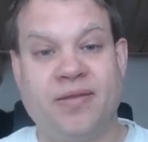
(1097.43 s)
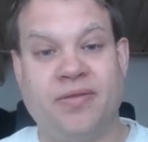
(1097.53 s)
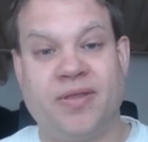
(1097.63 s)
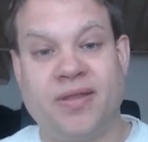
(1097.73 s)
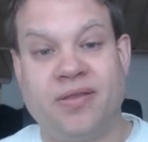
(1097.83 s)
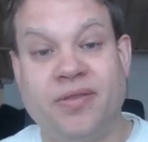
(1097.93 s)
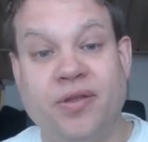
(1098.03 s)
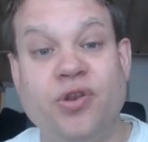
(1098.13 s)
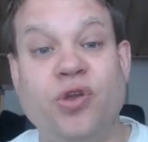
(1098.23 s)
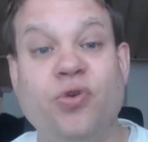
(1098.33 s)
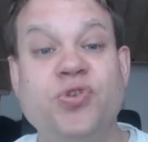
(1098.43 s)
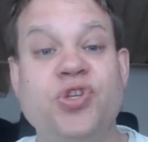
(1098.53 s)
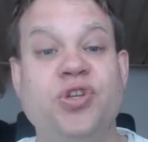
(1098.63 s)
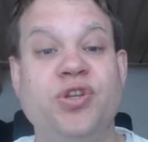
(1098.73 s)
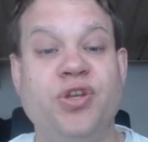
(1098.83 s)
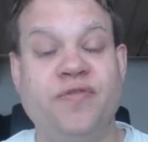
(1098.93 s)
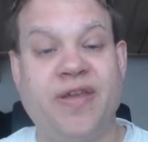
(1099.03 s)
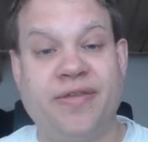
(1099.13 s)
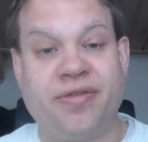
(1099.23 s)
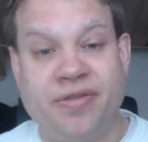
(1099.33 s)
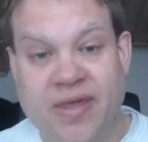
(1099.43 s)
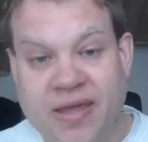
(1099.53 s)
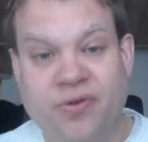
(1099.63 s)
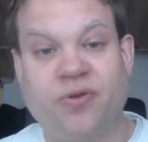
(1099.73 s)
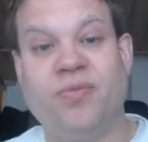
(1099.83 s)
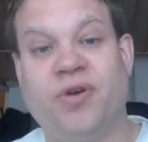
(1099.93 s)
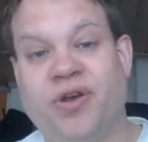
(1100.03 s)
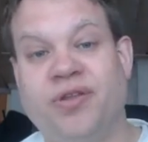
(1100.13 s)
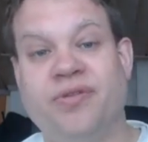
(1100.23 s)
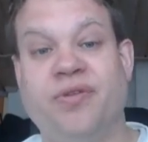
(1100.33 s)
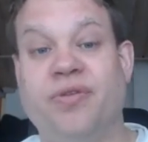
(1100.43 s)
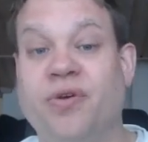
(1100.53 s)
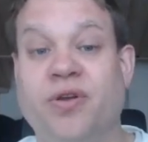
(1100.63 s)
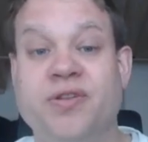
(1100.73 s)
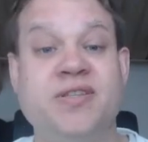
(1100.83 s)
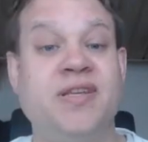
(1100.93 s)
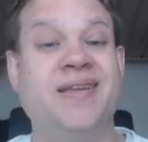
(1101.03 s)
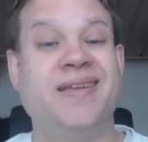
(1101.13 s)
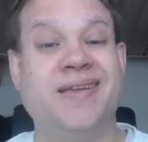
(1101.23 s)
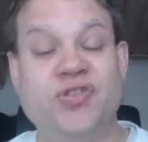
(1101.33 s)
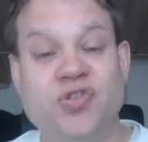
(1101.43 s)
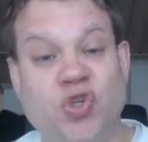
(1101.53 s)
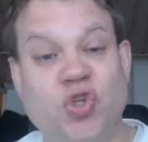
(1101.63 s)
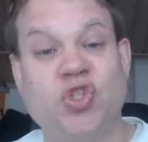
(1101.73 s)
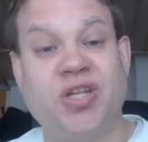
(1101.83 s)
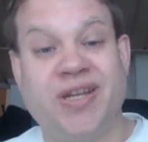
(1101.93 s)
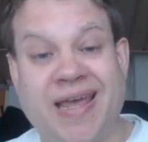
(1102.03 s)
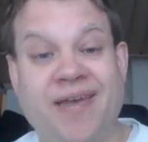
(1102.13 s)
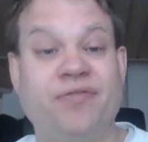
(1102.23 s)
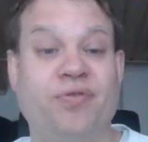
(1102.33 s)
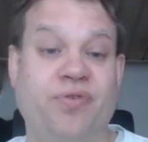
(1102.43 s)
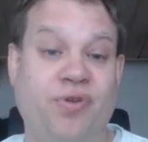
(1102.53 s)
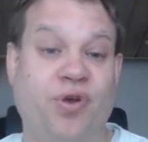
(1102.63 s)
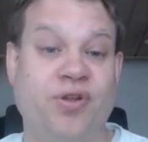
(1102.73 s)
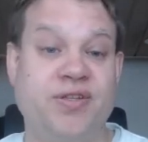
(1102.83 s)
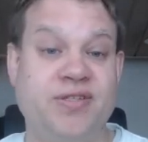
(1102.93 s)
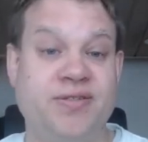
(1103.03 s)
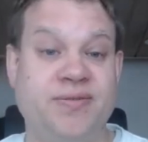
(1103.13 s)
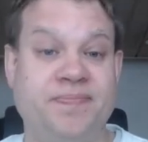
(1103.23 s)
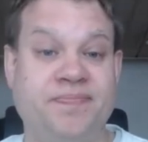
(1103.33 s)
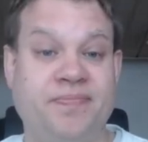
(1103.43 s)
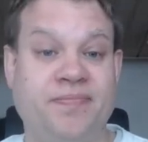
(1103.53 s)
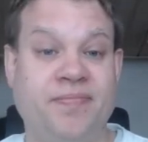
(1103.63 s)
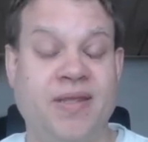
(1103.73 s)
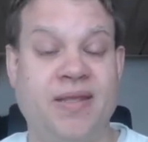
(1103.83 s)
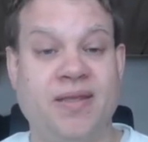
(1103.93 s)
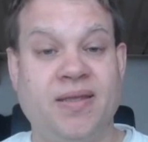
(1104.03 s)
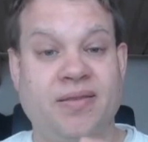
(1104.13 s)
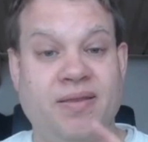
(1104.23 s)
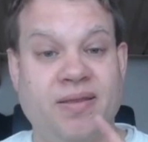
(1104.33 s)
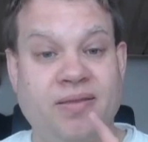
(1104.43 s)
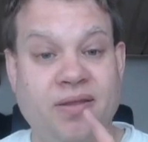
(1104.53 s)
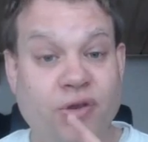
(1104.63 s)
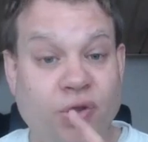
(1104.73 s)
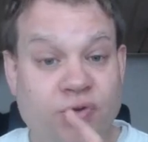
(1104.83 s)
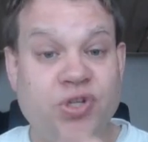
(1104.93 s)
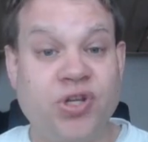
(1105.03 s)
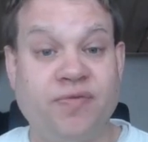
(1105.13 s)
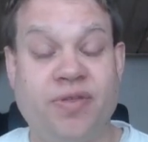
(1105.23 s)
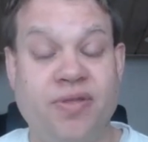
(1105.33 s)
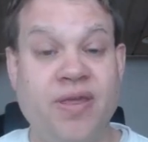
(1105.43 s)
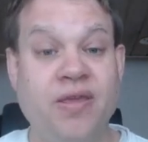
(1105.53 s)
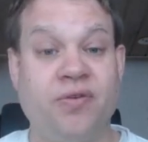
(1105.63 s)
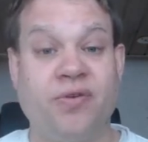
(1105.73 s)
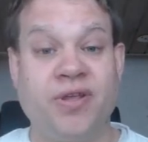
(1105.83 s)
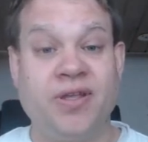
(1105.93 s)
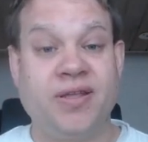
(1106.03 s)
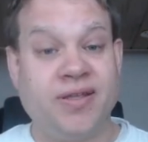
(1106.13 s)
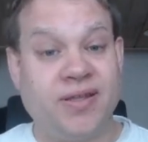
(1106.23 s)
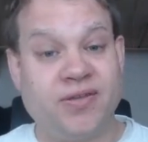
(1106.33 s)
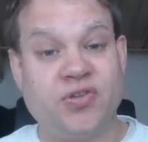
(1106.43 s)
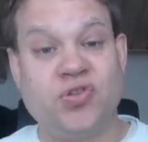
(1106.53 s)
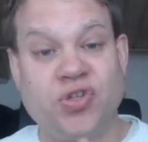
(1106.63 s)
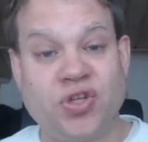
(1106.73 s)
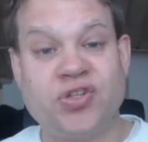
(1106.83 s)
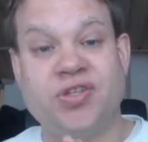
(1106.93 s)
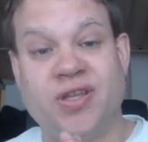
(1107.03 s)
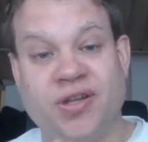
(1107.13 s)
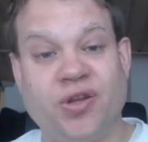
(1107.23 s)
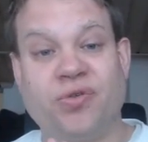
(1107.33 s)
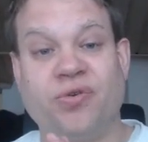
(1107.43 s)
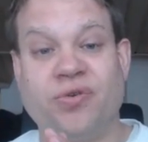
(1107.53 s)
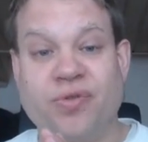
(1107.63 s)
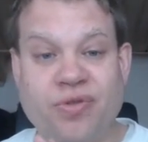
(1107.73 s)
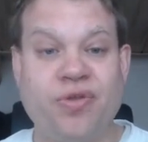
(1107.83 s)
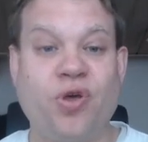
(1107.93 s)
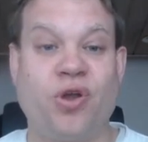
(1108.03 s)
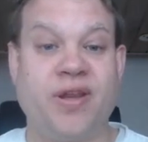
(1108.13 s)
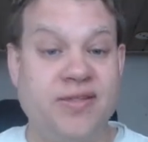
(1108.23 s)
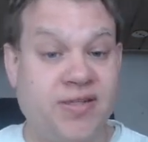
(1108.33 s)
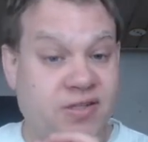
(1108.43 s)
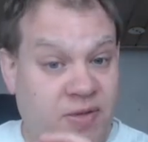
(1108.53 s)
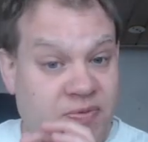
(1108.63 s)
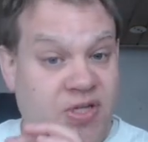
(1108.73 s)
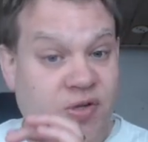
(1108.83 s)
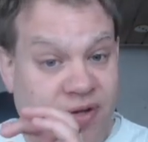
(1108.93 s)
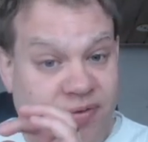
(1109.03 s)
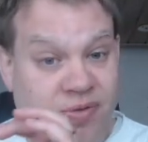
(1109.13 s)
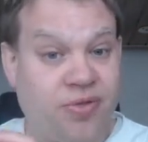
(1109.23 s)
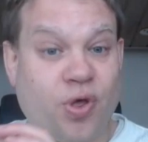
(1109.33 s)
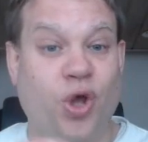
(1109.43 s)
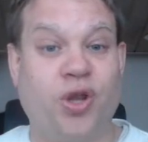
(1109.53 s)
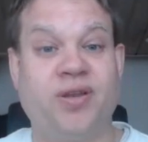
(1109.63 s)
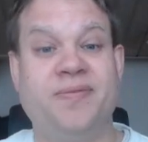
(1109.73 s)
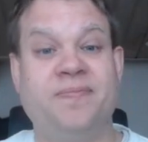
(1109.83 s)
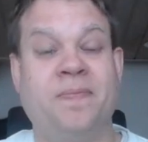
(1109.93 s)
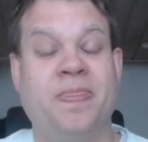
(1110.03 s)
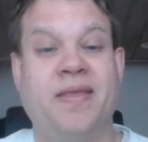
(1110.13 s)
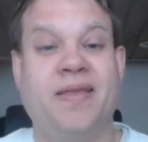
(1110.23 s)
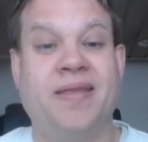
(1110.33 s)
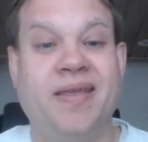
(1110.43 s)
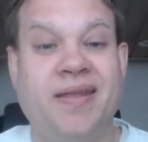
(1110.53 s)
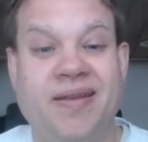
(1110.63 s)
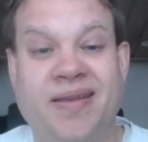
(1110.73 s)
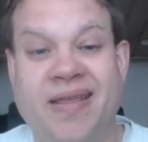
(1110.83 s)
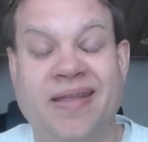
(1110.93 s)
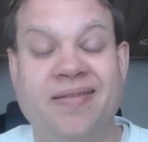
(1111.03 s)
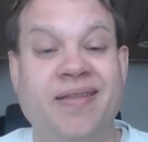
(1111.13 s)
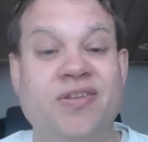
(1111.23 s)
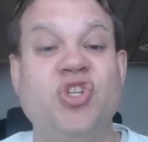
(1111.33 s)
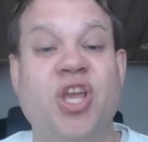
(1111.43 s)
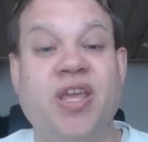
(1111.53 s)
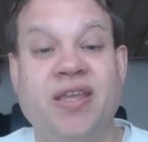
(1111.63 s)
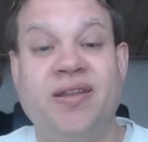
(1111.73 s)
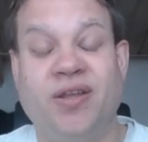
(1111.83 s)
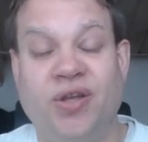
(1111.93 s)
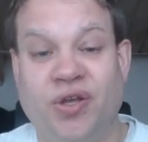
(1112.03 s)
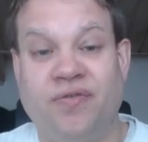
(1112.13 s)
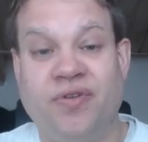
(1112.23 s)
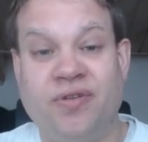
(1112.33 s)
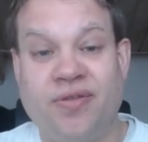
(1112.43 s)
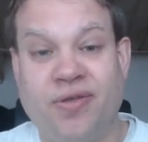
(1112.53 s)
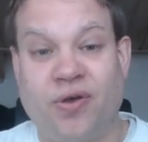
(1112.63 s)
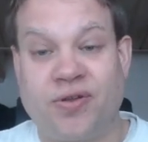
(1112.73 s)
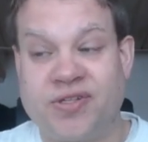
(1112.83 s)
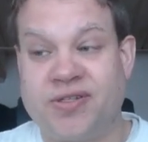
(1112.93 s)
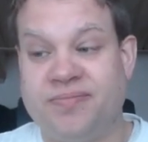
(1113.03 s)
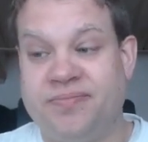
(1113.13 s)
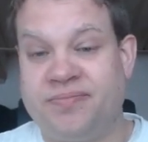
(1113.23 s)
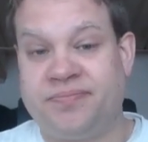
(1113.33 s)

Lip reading: The notion of a thinker behind the thoughts is just an afterthought. The notion of a thinker is just another thought. It's a subsequent thought in the chain of thoughts.